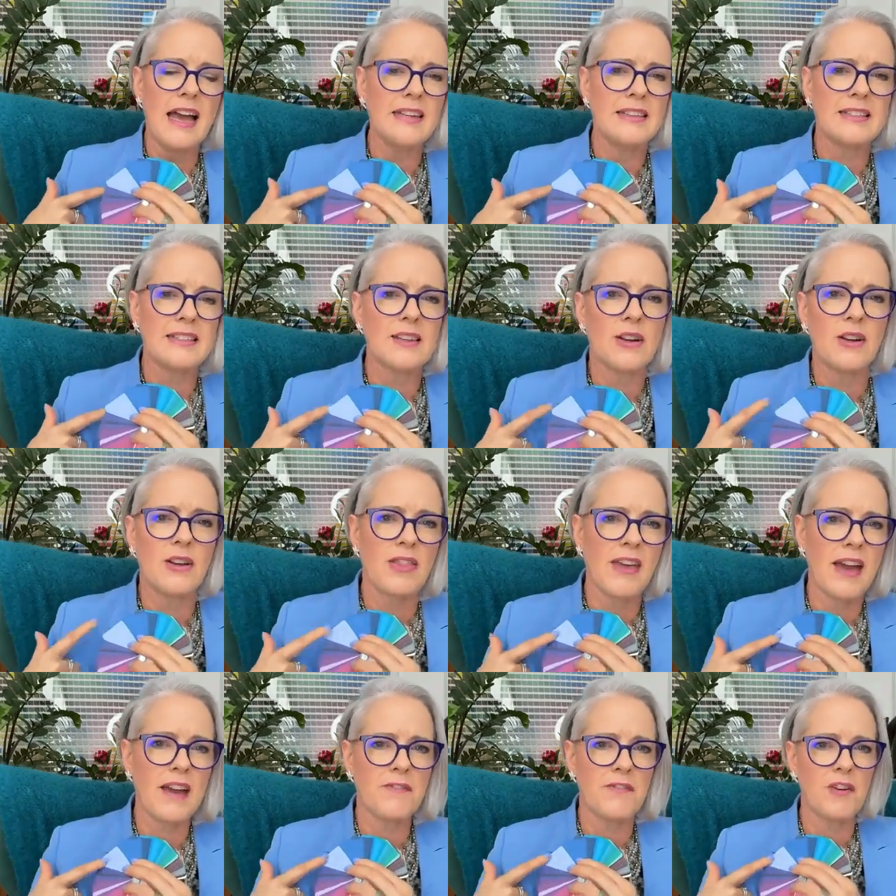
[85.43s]
and
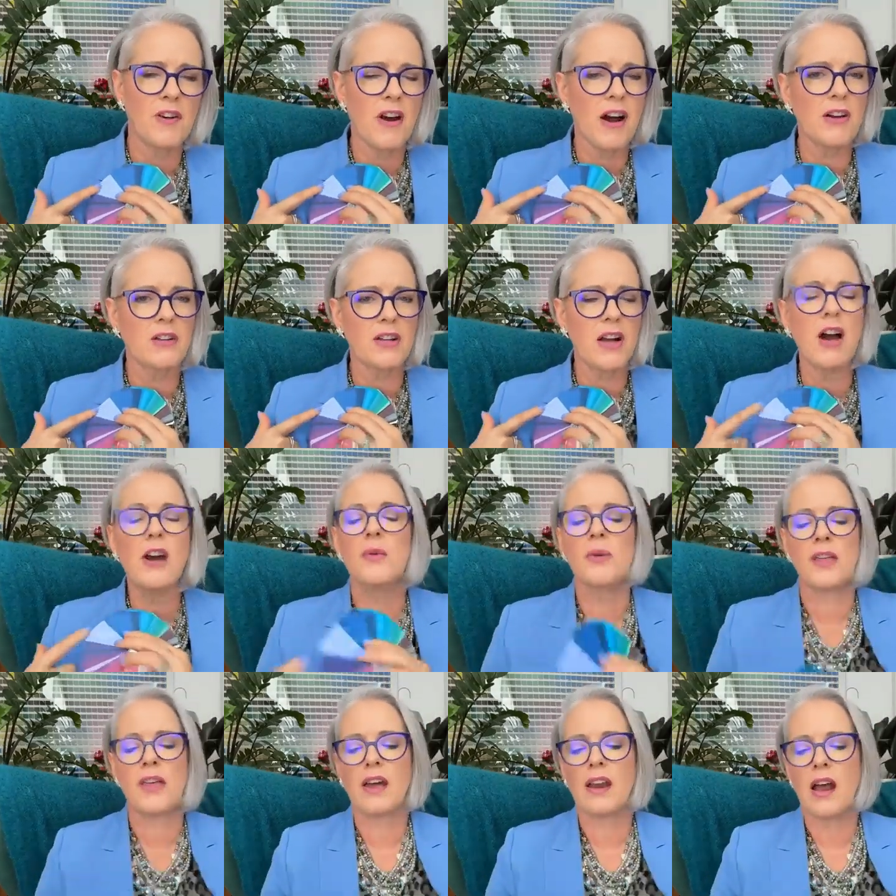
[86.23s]
so therefore I'll
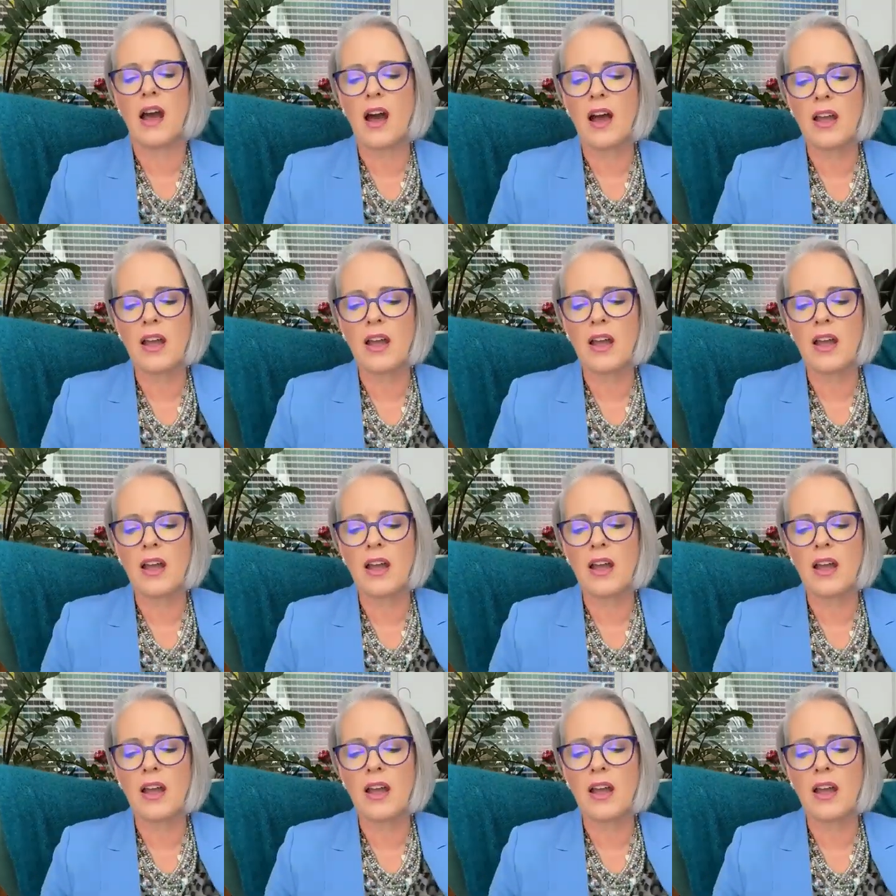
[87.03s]
go with it.